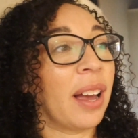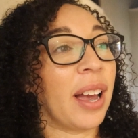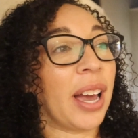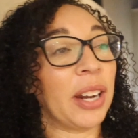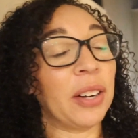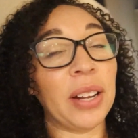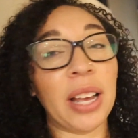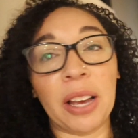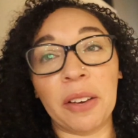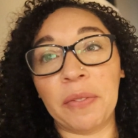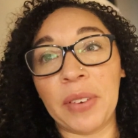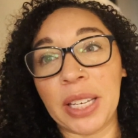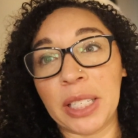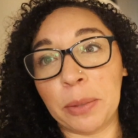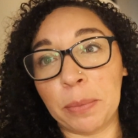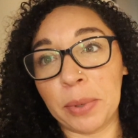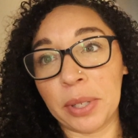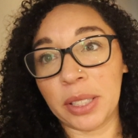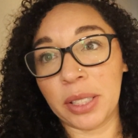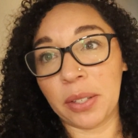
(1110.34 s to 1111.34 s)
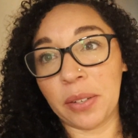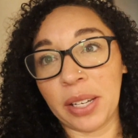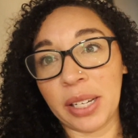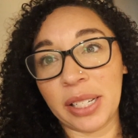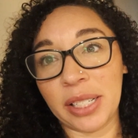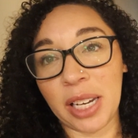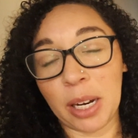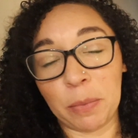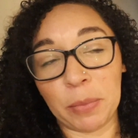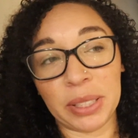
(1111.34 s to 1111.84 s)
I don't have Facebook, so
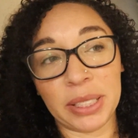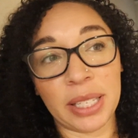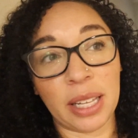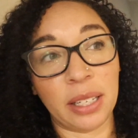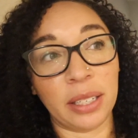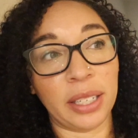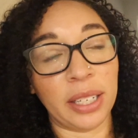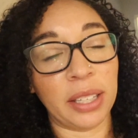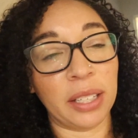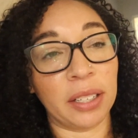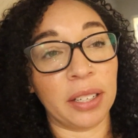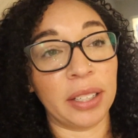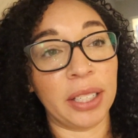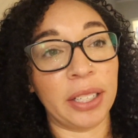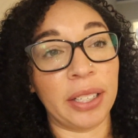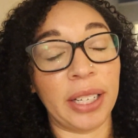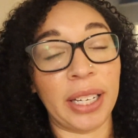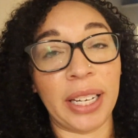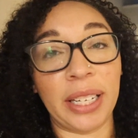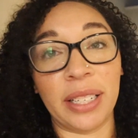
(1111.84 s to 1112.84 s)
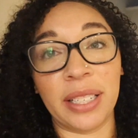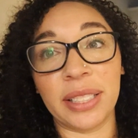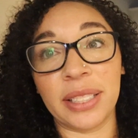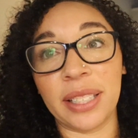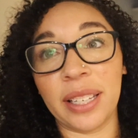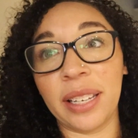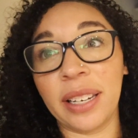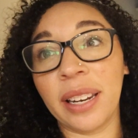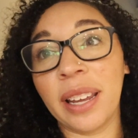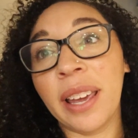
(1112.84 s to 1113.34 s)
anytime we sell anything on there, he does
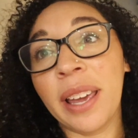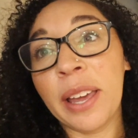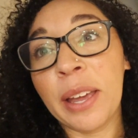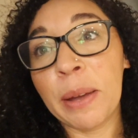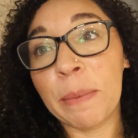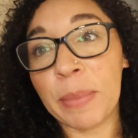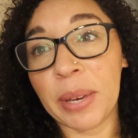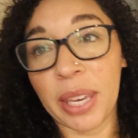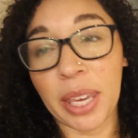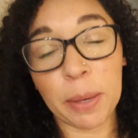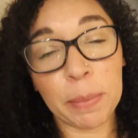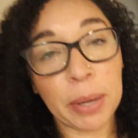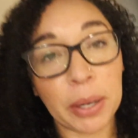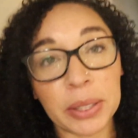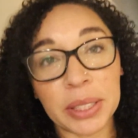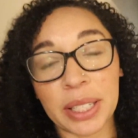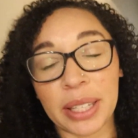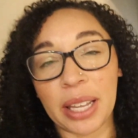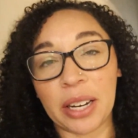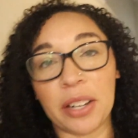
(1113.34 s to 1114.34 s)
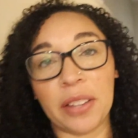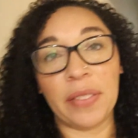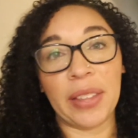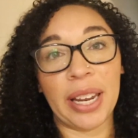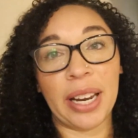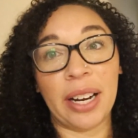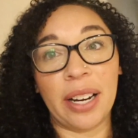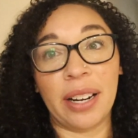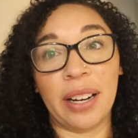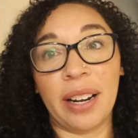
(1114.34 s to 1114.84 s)
it. But he posted that on
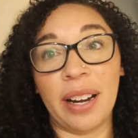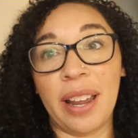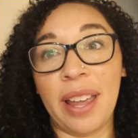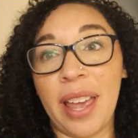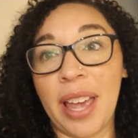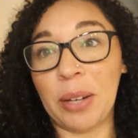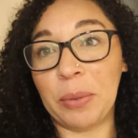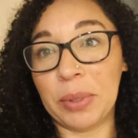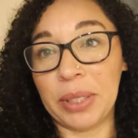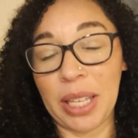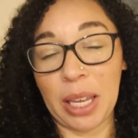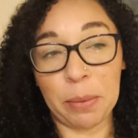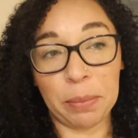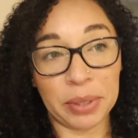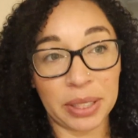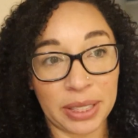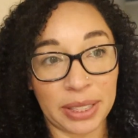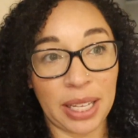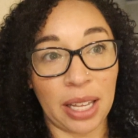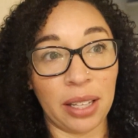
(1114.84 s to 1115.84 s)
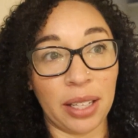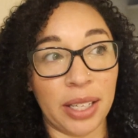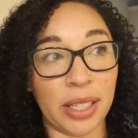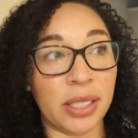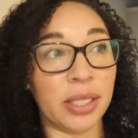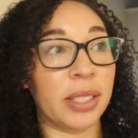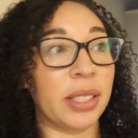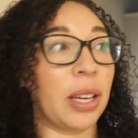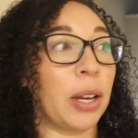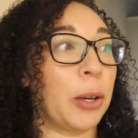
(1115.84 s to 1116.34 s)
there and was able to sell
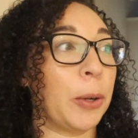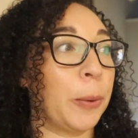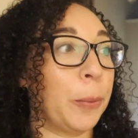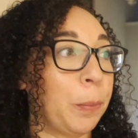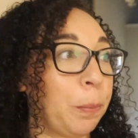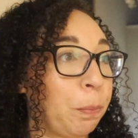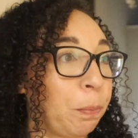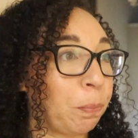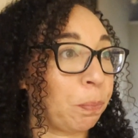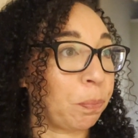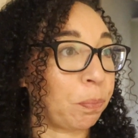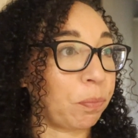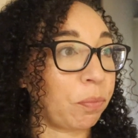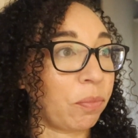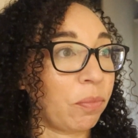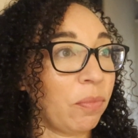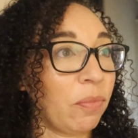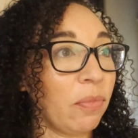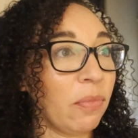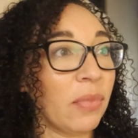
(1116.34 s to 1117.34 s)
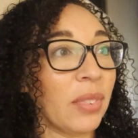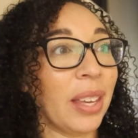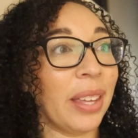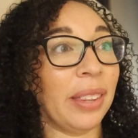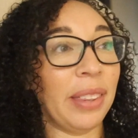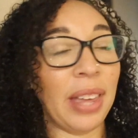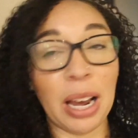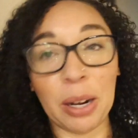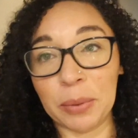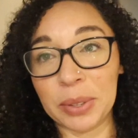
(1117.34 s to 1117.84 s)
it, so
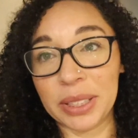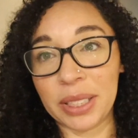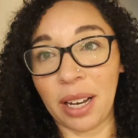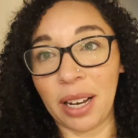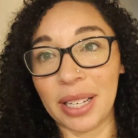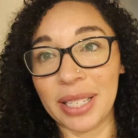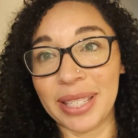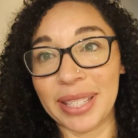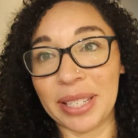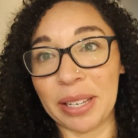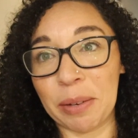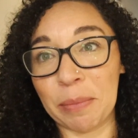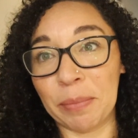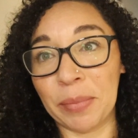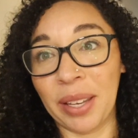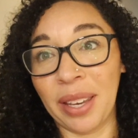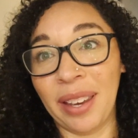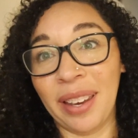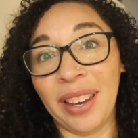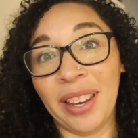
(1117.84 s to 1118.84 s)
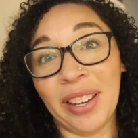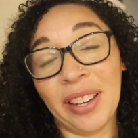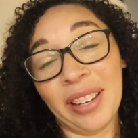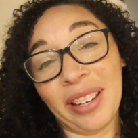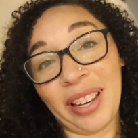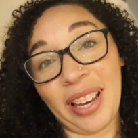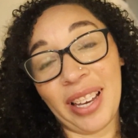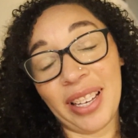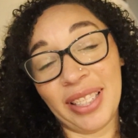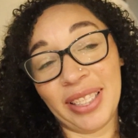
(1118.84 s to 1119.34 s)
that was awesome,
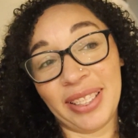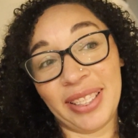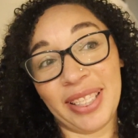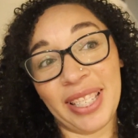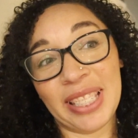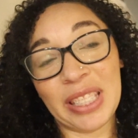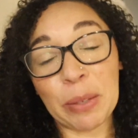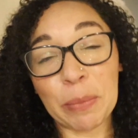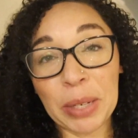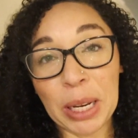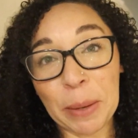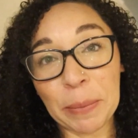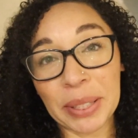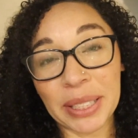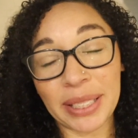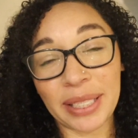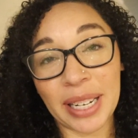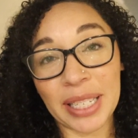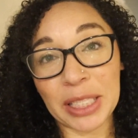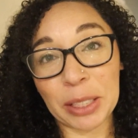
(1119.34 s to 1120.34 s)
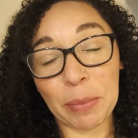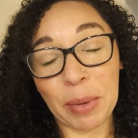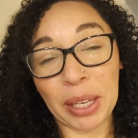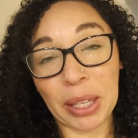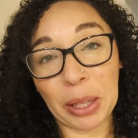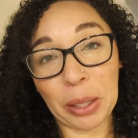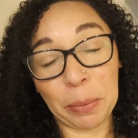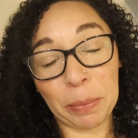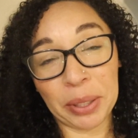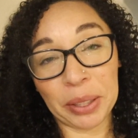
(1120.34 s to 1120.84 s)
because sometimes it's nice to
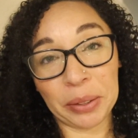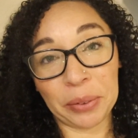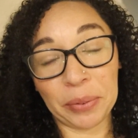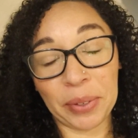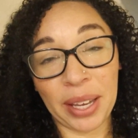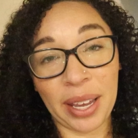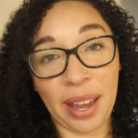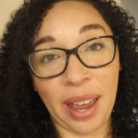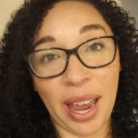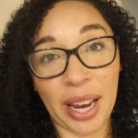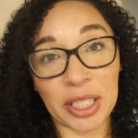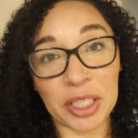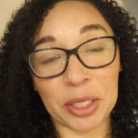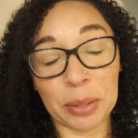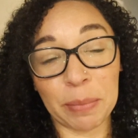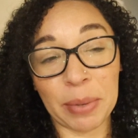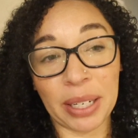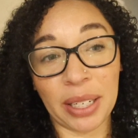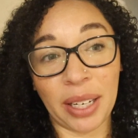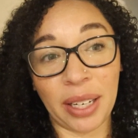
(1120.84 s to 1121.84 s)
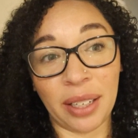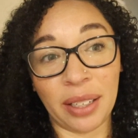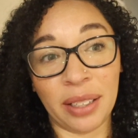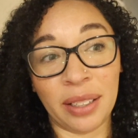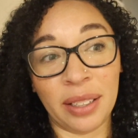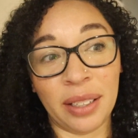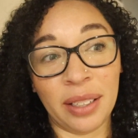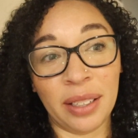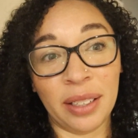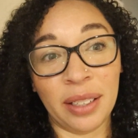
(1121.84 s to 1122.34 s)
make a little bit of extra money,
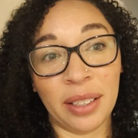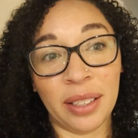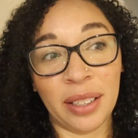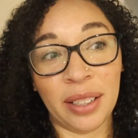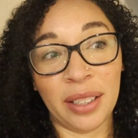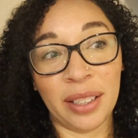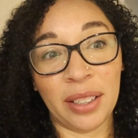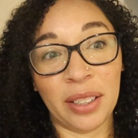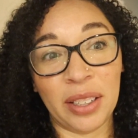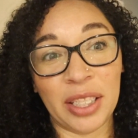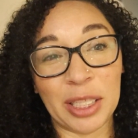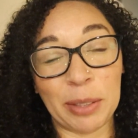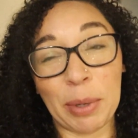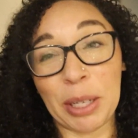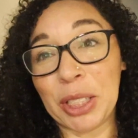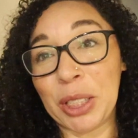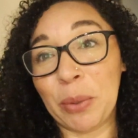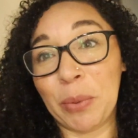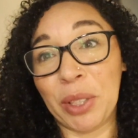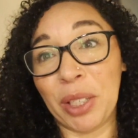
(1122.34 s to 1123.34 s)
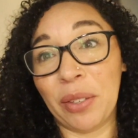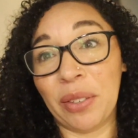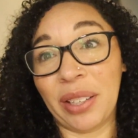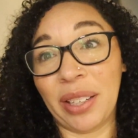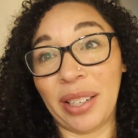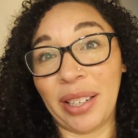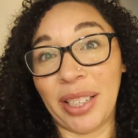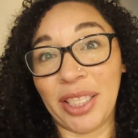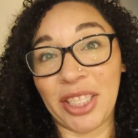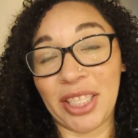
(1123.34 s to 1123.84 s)
especially when you were
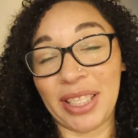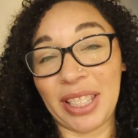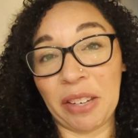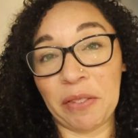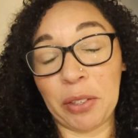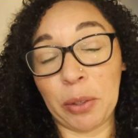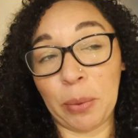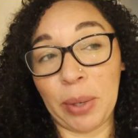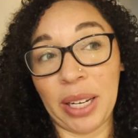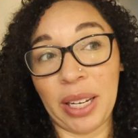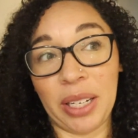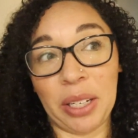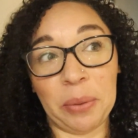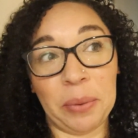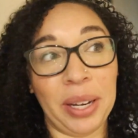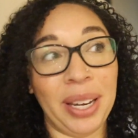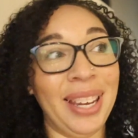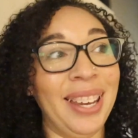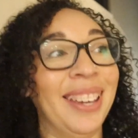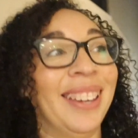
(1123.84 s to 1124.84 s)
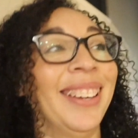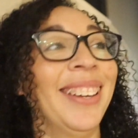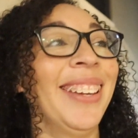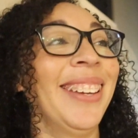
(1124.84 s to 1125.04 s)
gonna just give it away anyway.